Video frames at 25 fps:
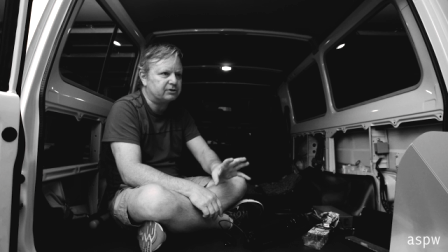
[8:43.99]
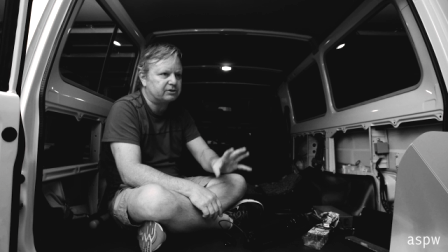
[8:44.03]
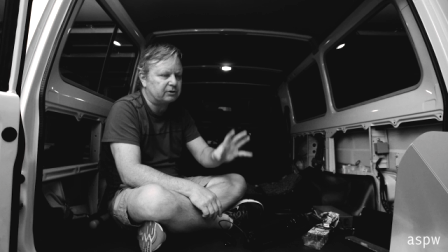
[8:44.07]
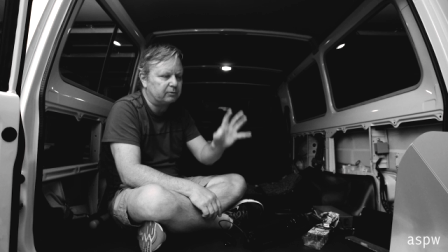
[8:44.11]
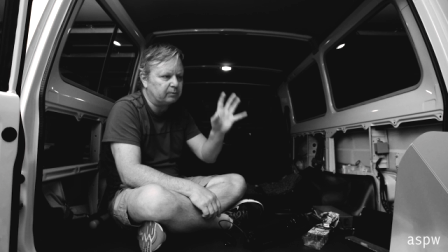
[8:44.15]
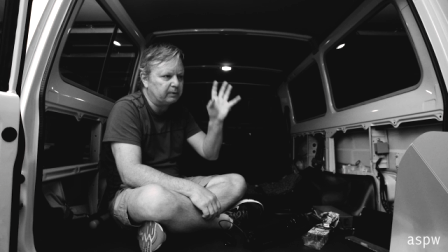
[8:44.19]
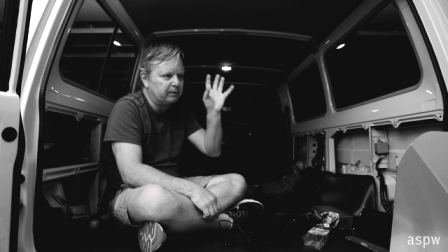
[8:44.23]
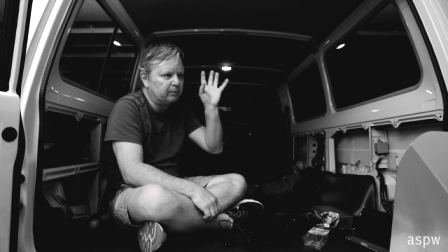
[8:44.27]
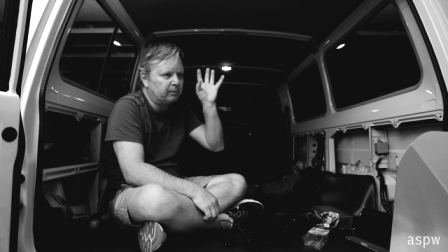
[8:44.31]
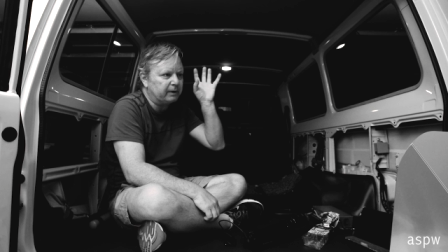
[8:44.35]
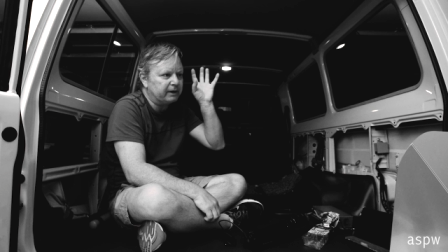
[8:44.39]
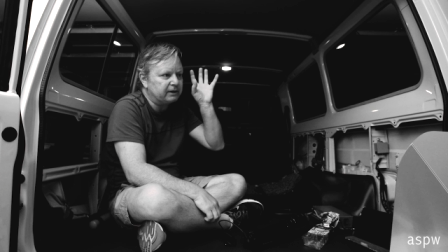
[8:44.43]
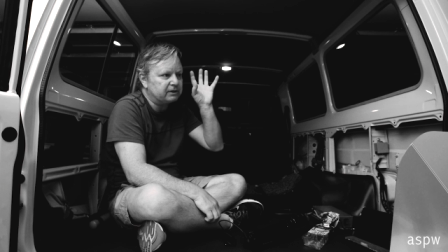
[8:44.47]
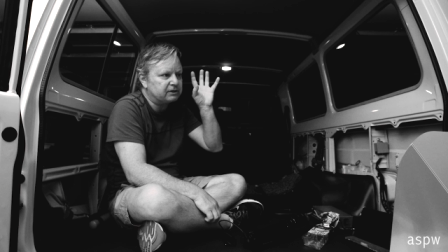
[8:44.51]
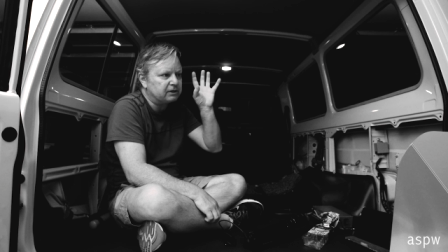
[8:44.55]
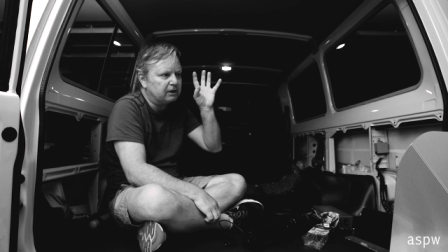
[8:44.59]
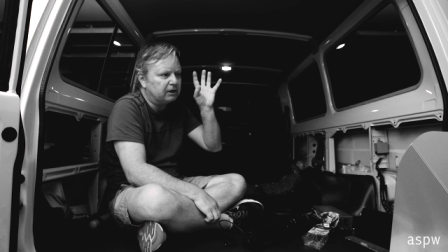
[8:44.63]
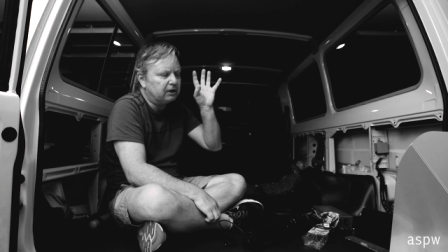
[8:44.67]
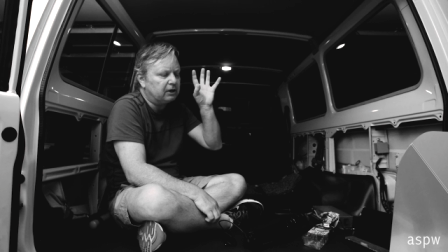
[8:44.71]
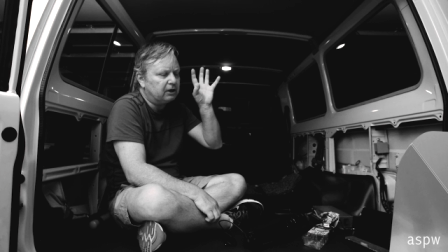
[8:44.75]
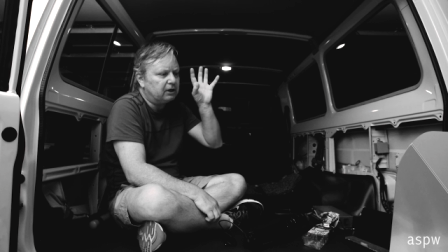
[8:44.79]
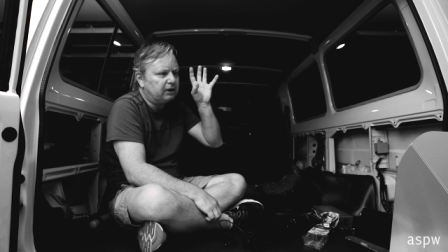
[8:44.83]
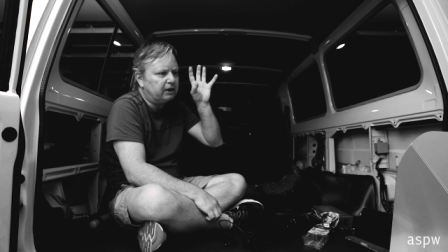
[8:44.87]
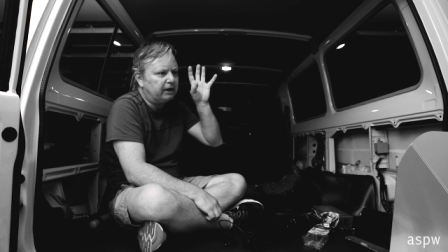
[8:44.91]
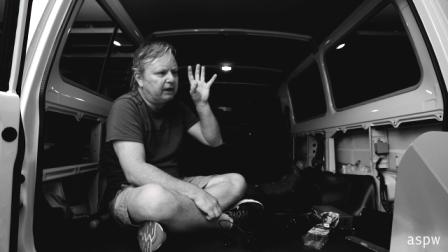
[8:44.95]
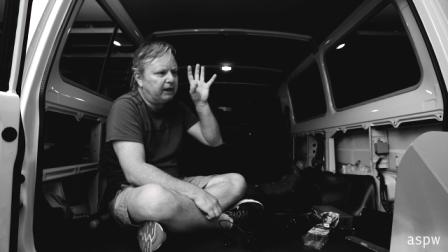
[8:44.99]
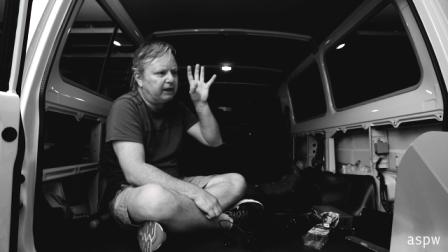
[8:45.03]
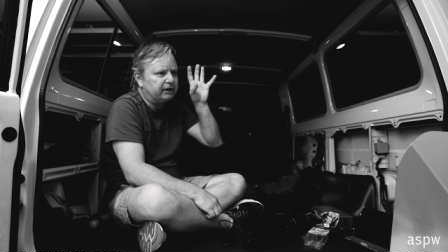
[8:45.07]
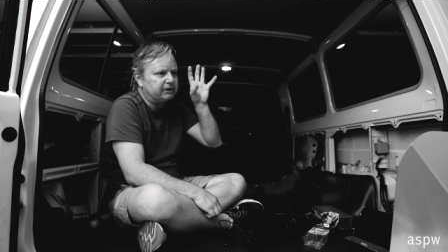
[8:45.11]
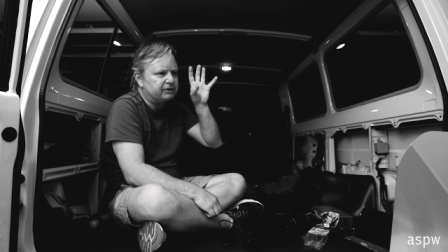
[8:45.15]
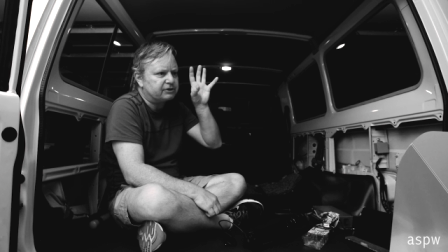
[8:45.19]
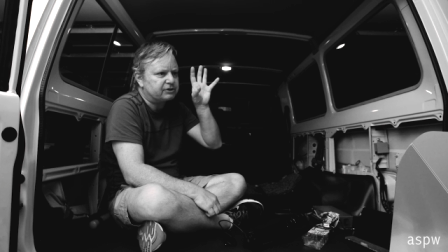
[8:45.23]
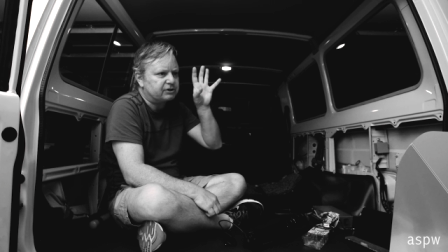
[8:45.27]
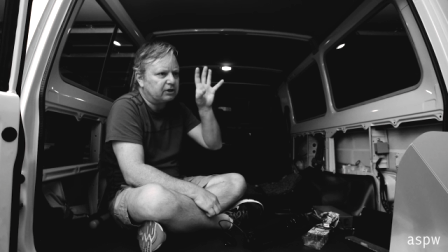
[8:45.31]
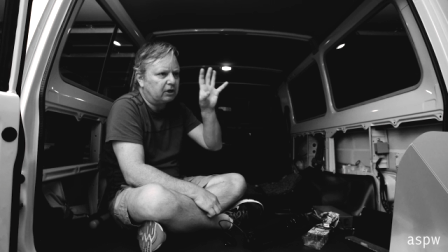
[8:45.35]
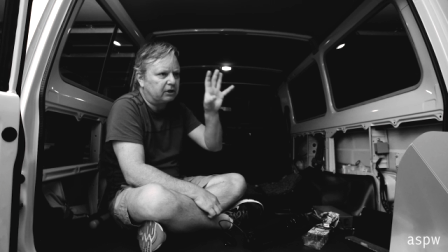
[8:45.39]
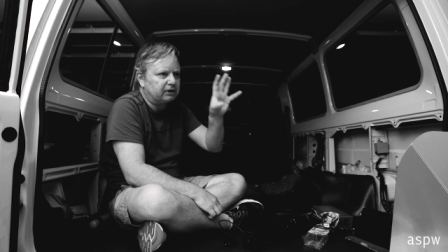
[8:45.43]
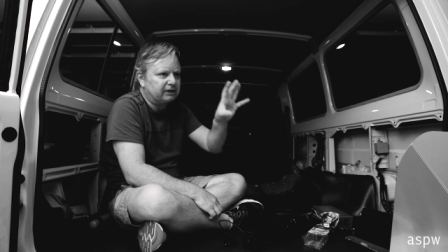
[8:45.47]
So we went
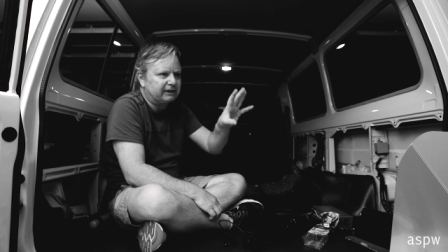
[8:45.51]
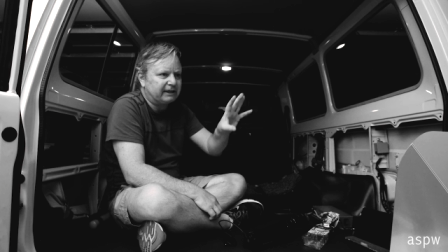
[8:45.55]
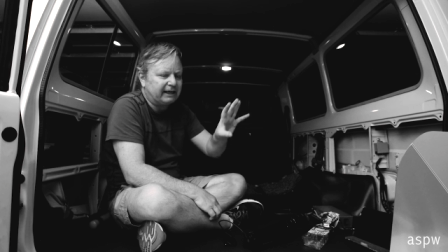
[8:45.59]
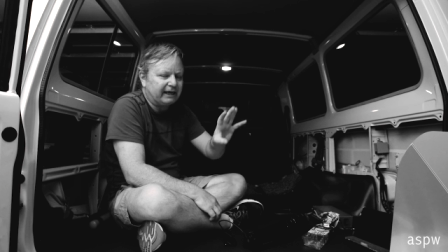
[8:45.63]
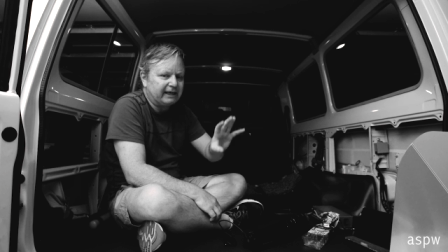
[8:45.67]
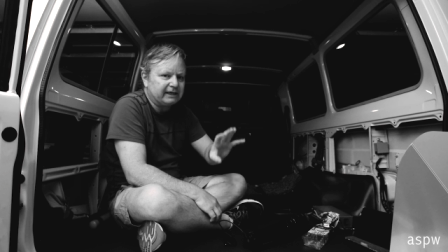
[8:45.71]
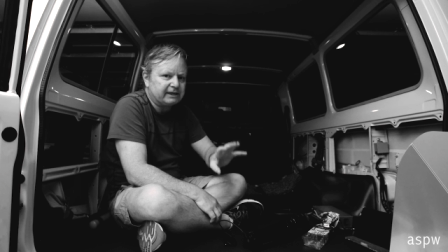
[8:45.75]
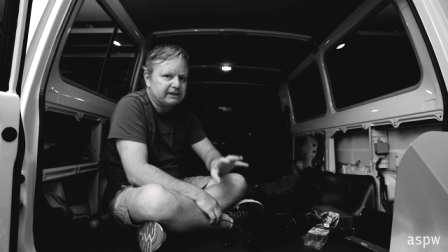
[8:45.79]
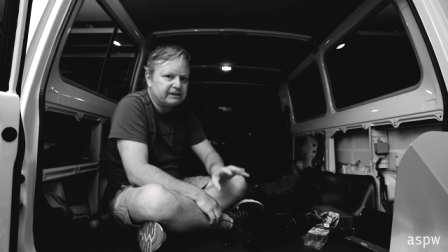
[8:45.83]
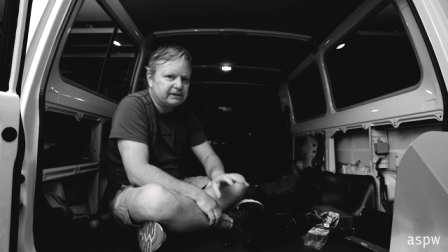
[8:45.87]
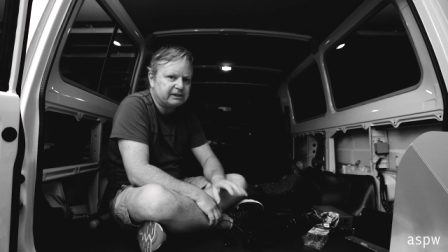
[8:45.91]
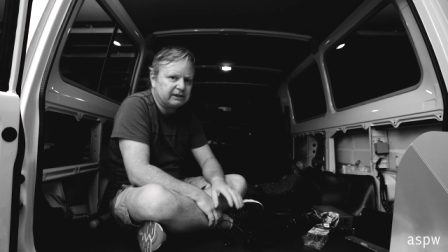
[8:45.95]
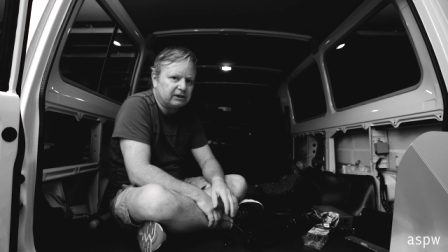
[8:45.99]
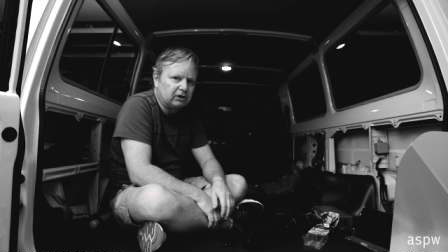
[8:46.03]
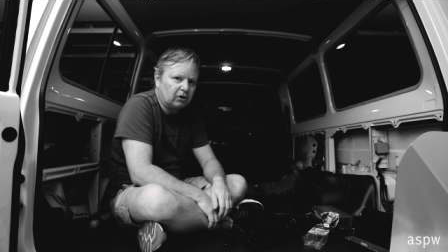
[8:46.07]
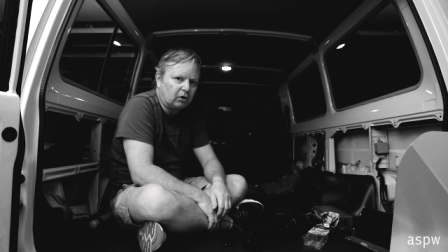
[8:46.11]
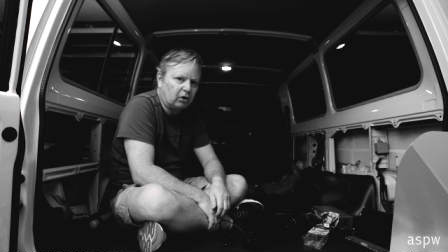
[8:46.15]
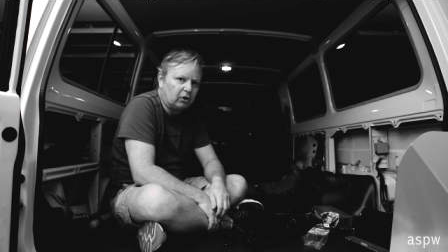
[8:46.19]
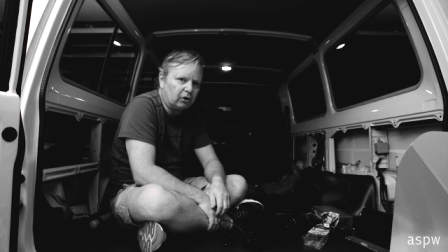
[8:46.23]
and started editing